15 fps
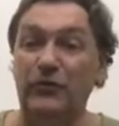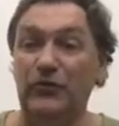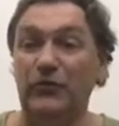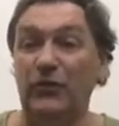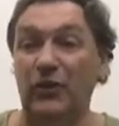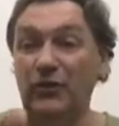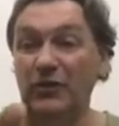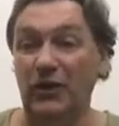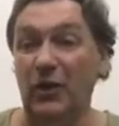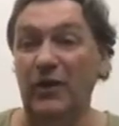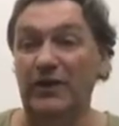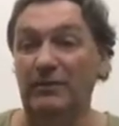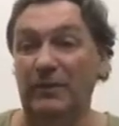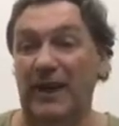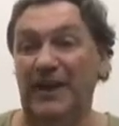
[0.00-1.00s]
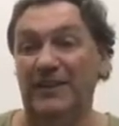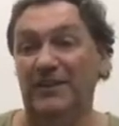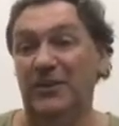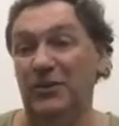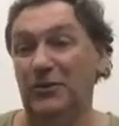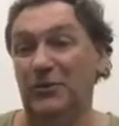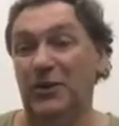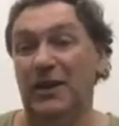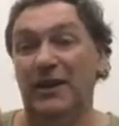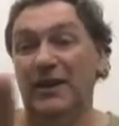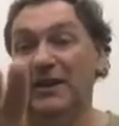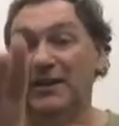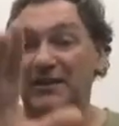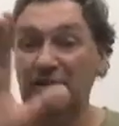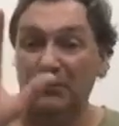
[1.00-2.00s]
you, online about you,
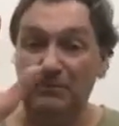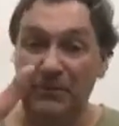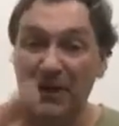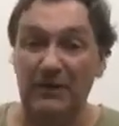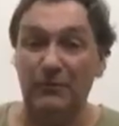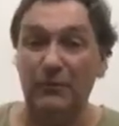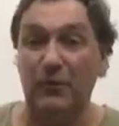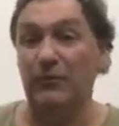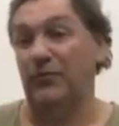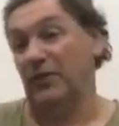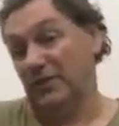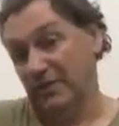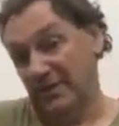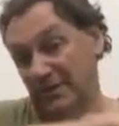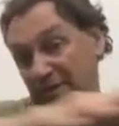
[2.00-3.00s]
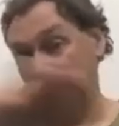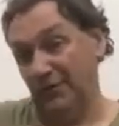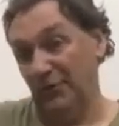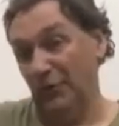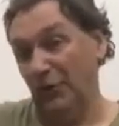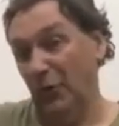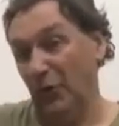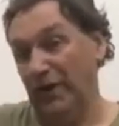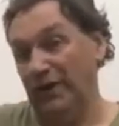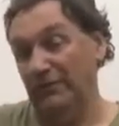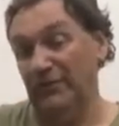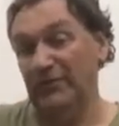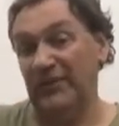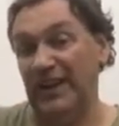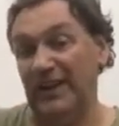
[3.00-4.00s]
you're better off not
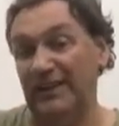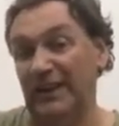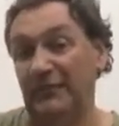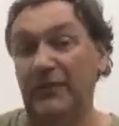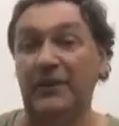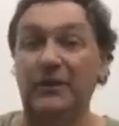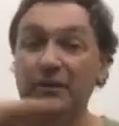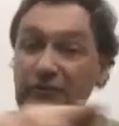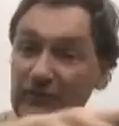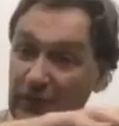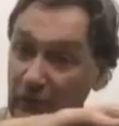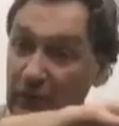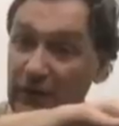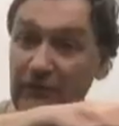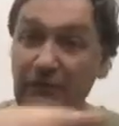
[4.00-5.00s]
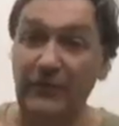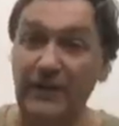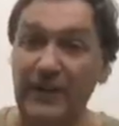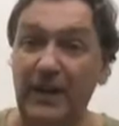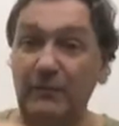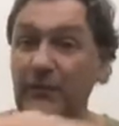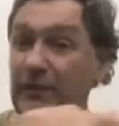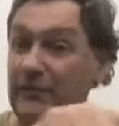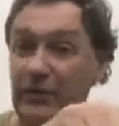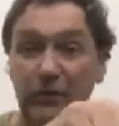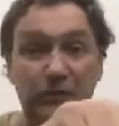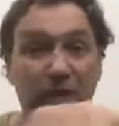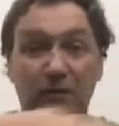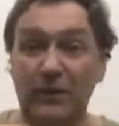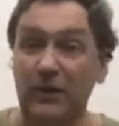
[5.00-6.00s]
even saying nothing, because they'll get fed up. If
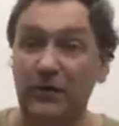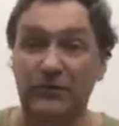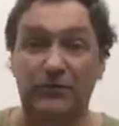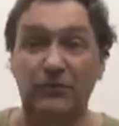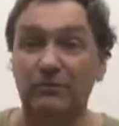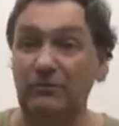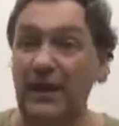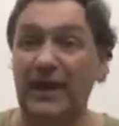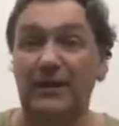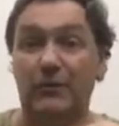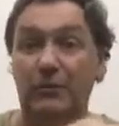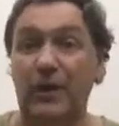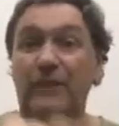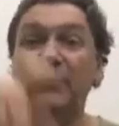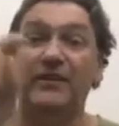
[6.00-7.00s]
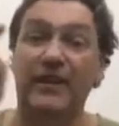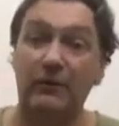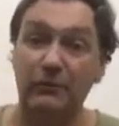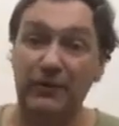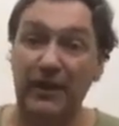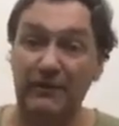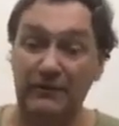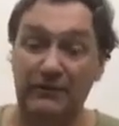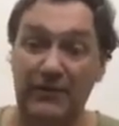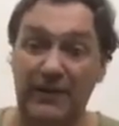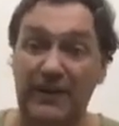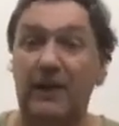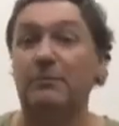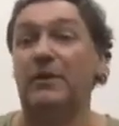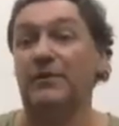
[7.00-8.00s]
you don't answer them back or whatever, they'll get
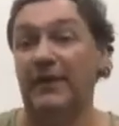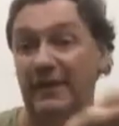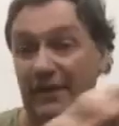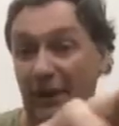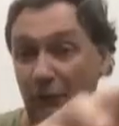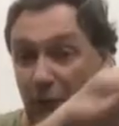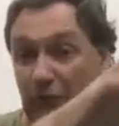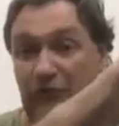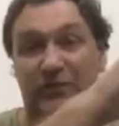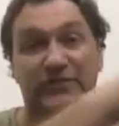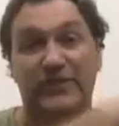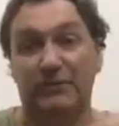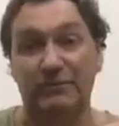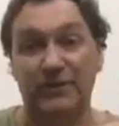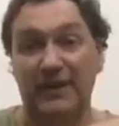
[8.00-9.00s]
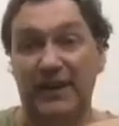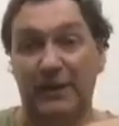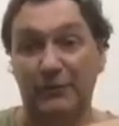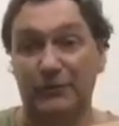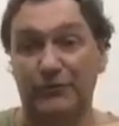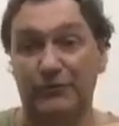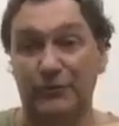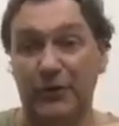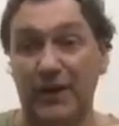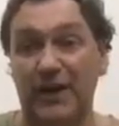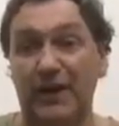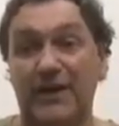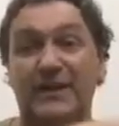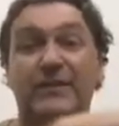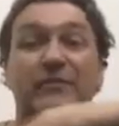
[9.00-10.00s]
fed up and they'll go on to somebody else, right?
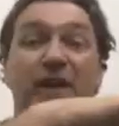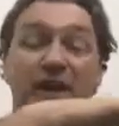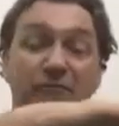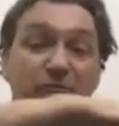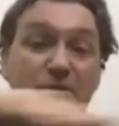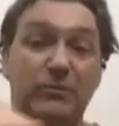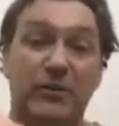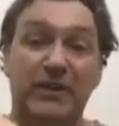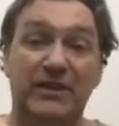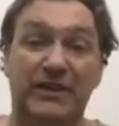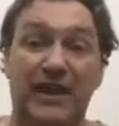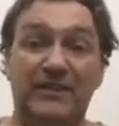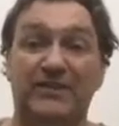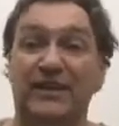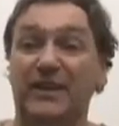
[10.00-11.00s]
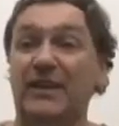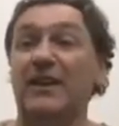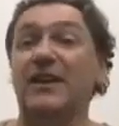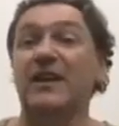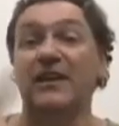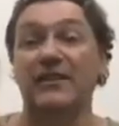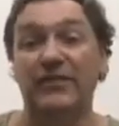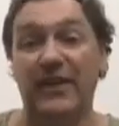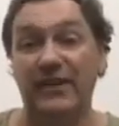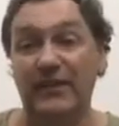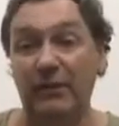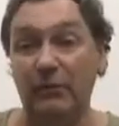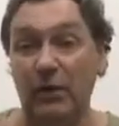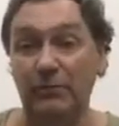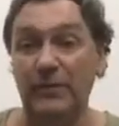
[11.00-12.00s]
And if everybody does it, then
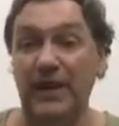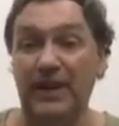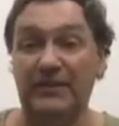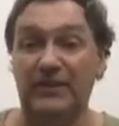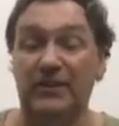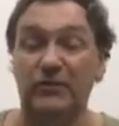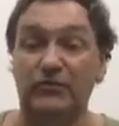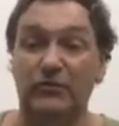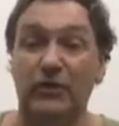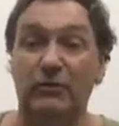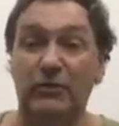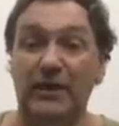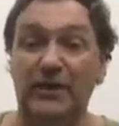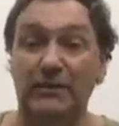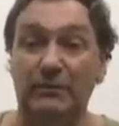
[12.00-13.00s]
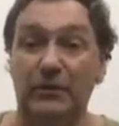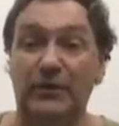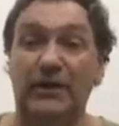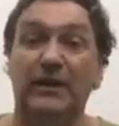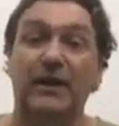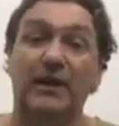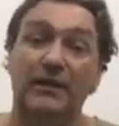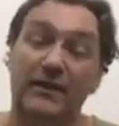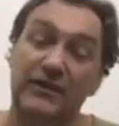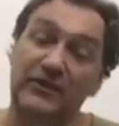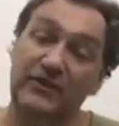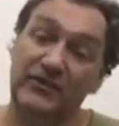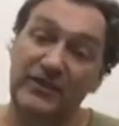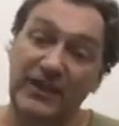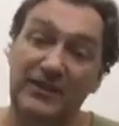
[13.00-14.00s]
they won't be able to control anybody. They
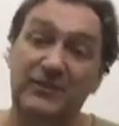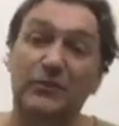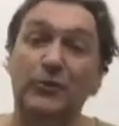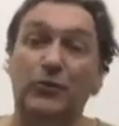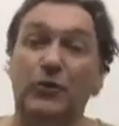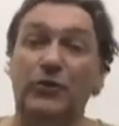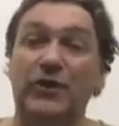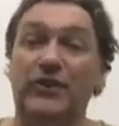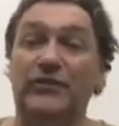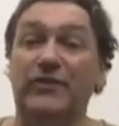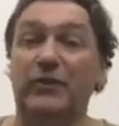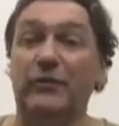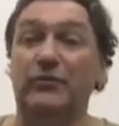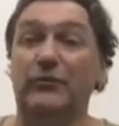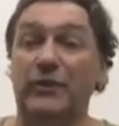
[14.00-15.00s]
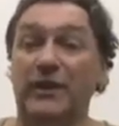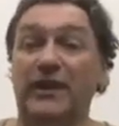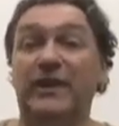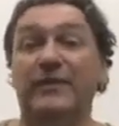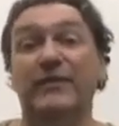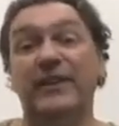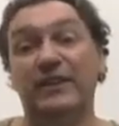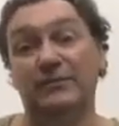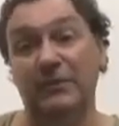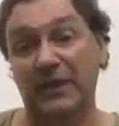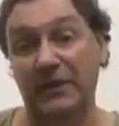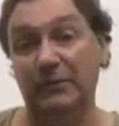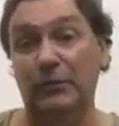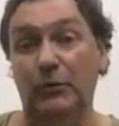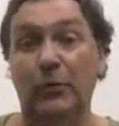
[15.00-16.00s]
just need to look at themselves, really. And these
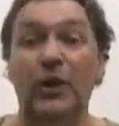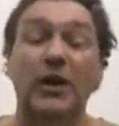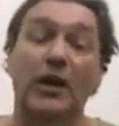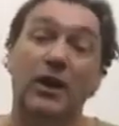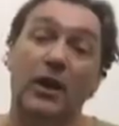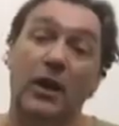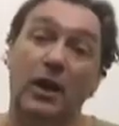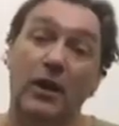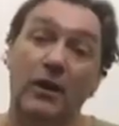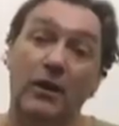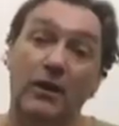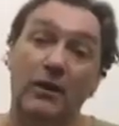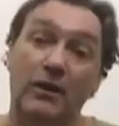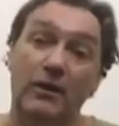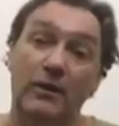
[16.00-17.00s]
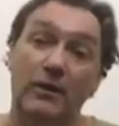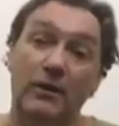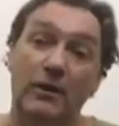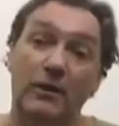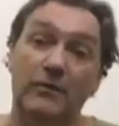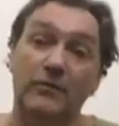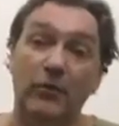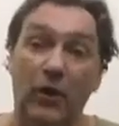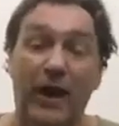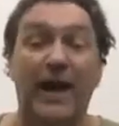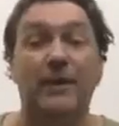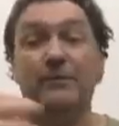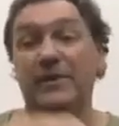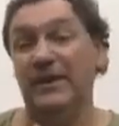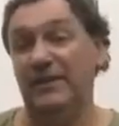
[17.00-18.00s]
people are not
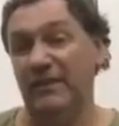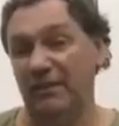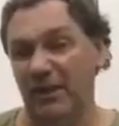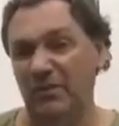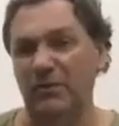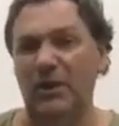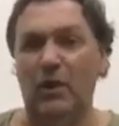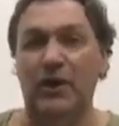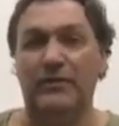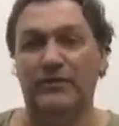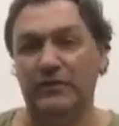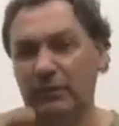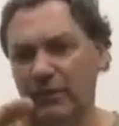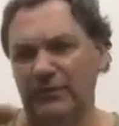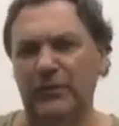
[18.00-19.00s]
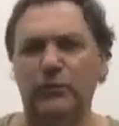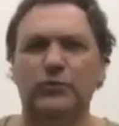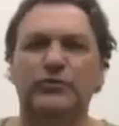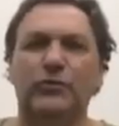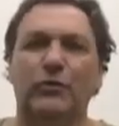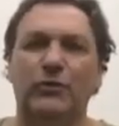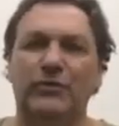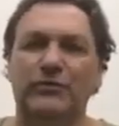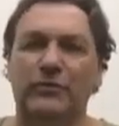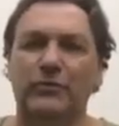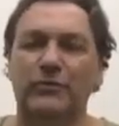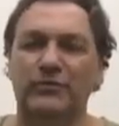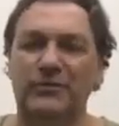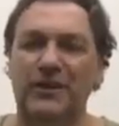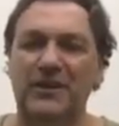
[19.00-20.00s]
happy in their own life, so I feel sorry for
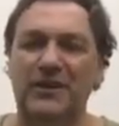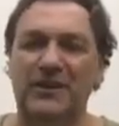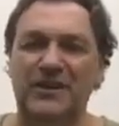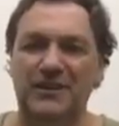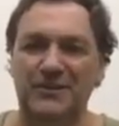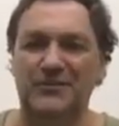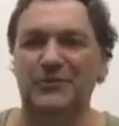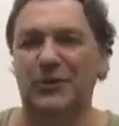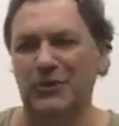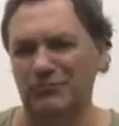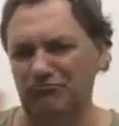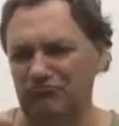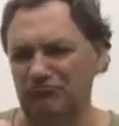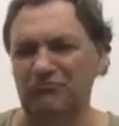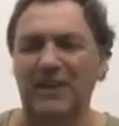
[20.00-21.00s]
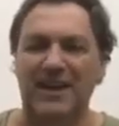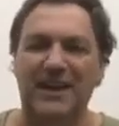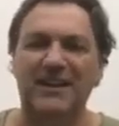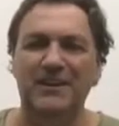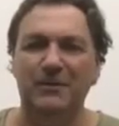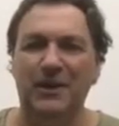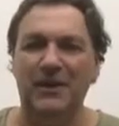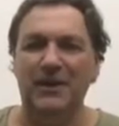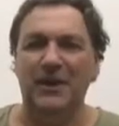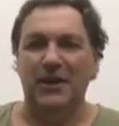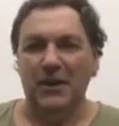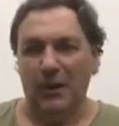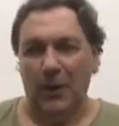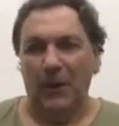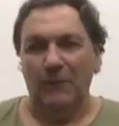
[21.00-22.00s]
them, really. So anyway,
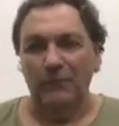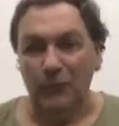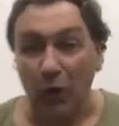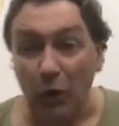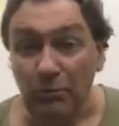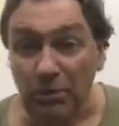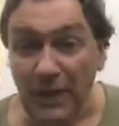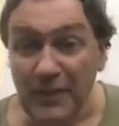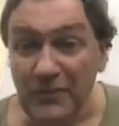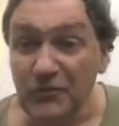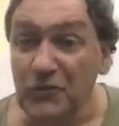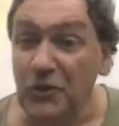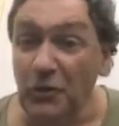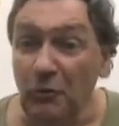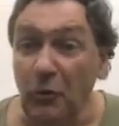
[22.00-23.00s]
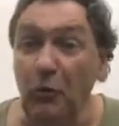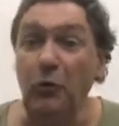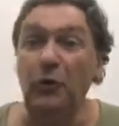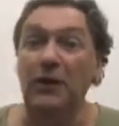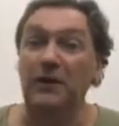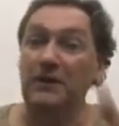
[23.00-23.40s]
God bless you all,